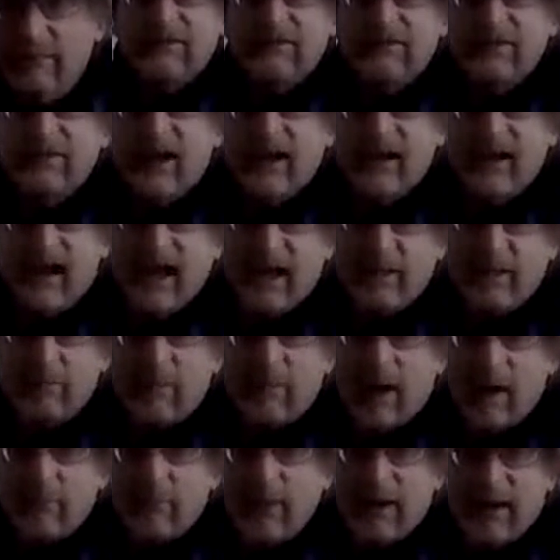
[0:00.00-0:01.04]
Please check
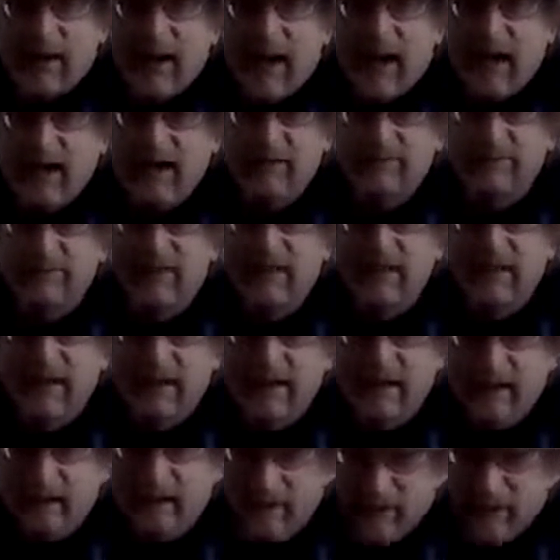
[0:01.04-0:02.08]
out my Mayetta
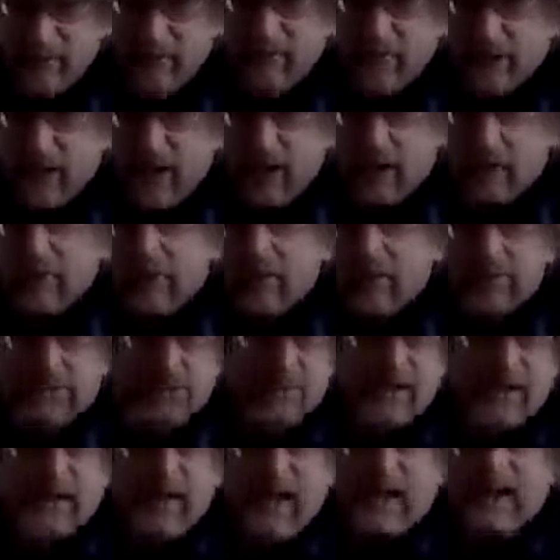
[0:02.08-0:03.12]
video
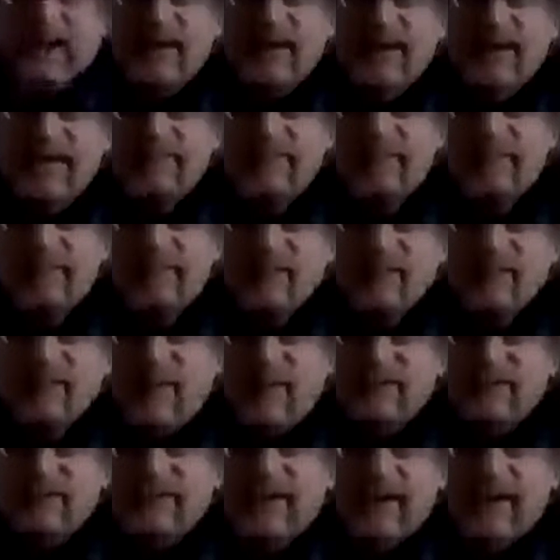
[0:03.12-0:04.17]
because Mayetta is only
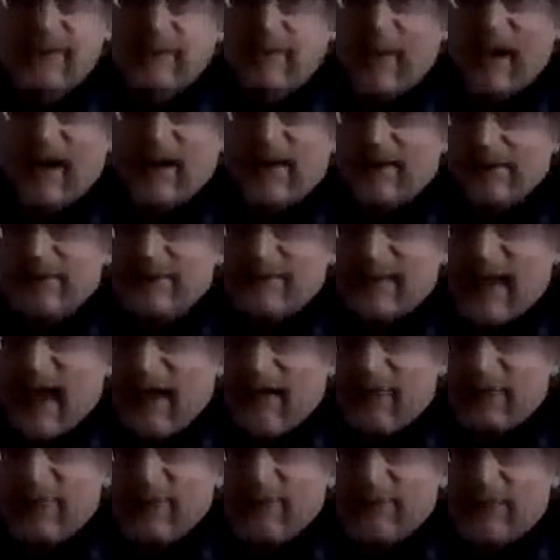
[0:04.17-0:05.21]
about 10 miles
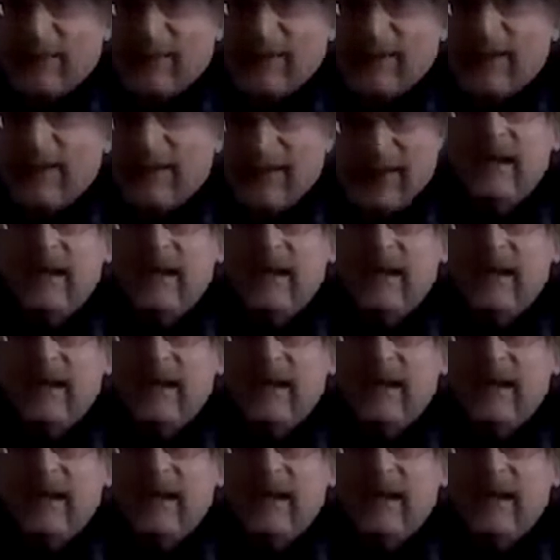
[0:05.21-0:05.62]
south of here.